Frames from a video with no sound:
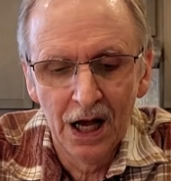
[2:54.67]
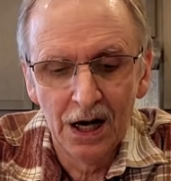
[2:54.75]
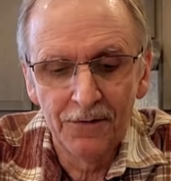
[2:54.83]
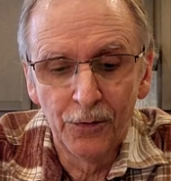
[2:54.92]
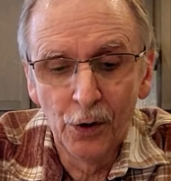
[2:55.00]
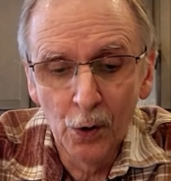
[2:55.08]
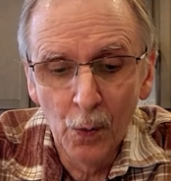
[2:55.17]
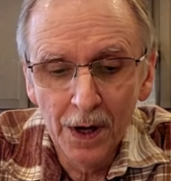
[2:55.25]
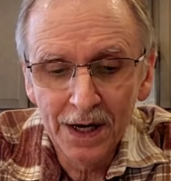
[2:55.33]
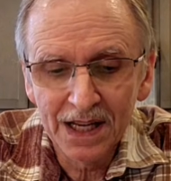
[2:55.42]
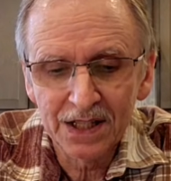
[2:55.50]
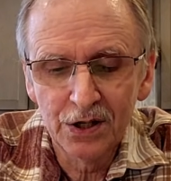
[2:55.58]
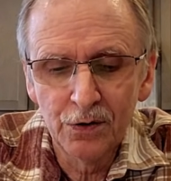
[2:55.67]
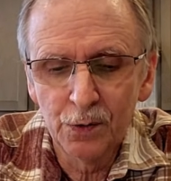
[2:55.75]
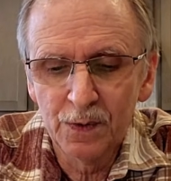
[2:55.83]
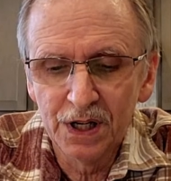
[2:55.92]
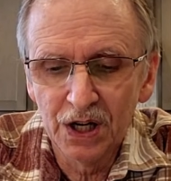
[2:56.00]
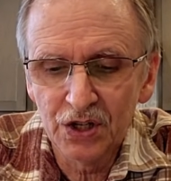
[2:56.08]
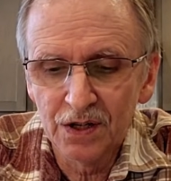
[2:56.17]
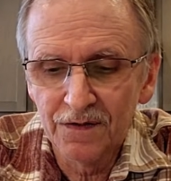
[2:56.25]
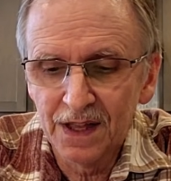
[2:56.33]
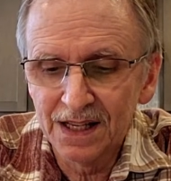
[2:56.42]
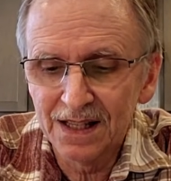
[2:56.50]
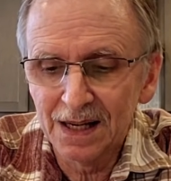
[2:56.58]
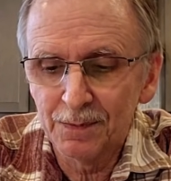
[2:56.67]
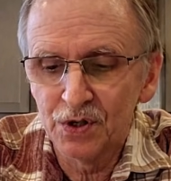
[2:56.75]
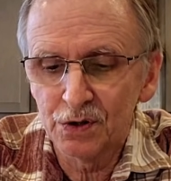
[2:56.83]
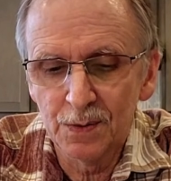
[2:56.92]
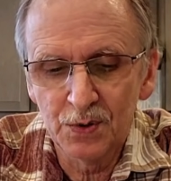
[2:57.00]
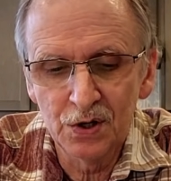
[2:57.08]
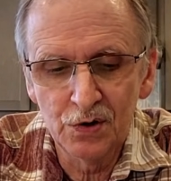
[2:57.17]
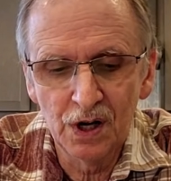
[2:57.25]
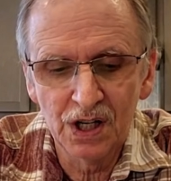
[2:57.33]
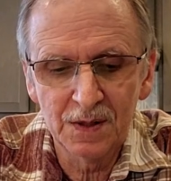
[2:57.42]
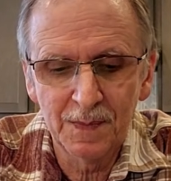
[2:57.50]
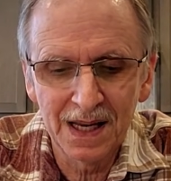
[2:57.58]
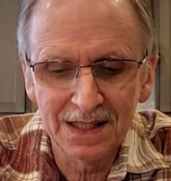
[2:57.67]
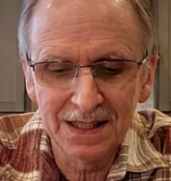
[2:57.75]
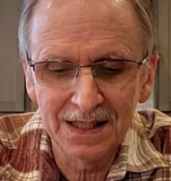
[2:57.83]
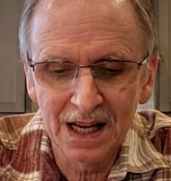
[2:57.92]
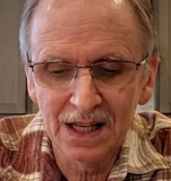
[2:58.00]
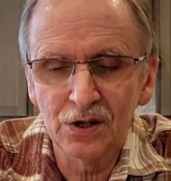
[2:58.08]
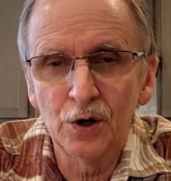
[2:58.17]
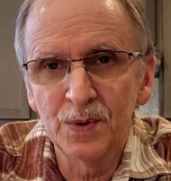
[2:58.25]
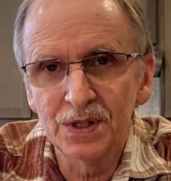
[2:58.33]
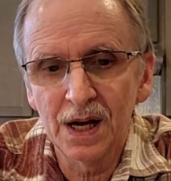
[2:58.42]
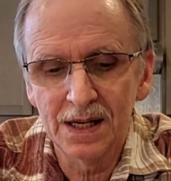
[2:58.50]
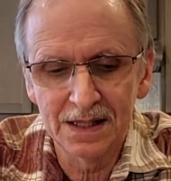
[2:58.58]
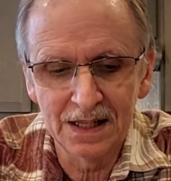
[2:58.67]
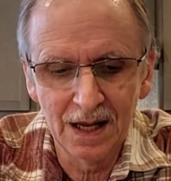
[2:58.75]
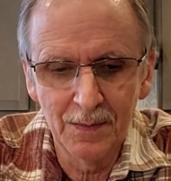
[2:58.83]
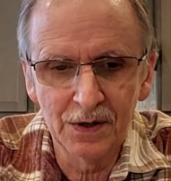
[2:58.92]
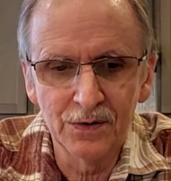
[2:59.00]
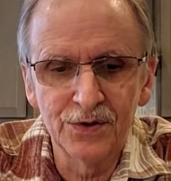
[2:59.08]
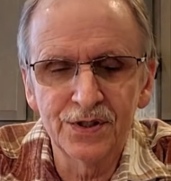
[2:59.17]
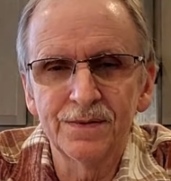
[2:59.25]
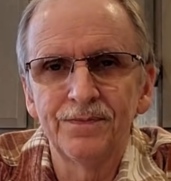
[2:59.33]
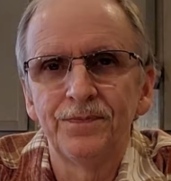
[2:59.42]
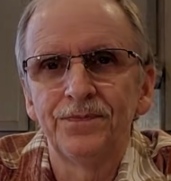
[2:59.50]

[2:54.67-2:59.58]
Uh, 401 has to do with reduction of things like prescription drugs, pesticides, herbicides, and chemicals.